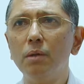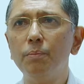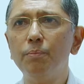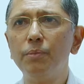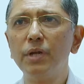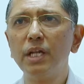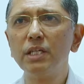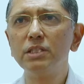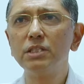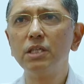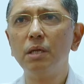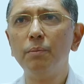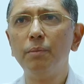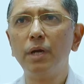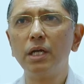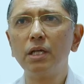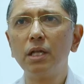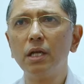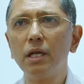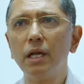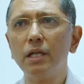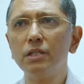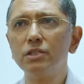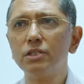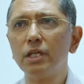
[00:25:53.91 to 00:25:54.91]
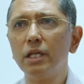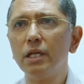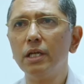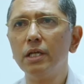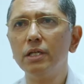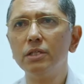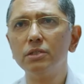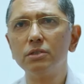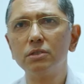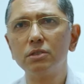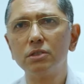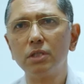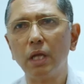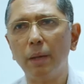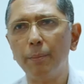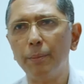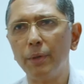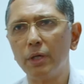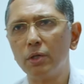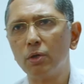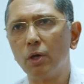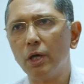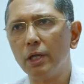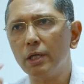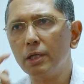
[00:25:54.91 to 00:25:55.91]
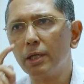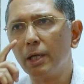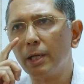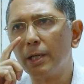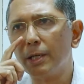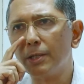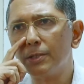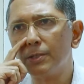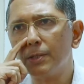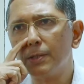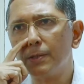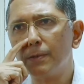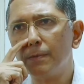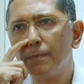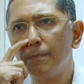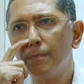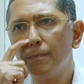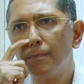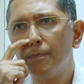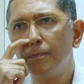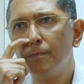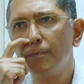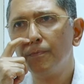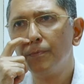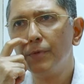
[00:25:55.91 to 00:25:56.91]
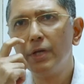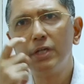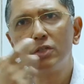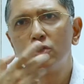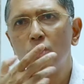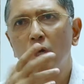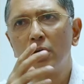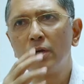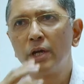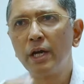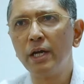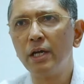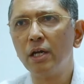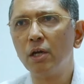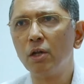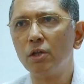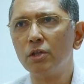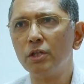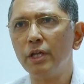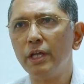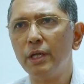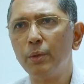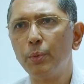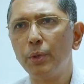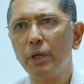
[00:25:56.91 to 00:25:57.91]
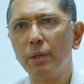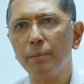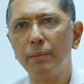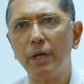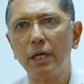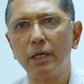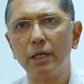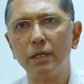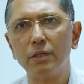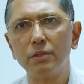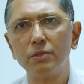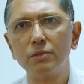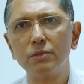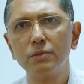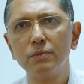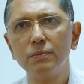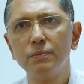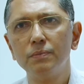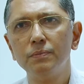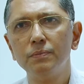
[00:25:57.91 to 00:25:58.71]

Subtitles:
press a button and sell his stamp and coin collection. It's not traded on the equity markets.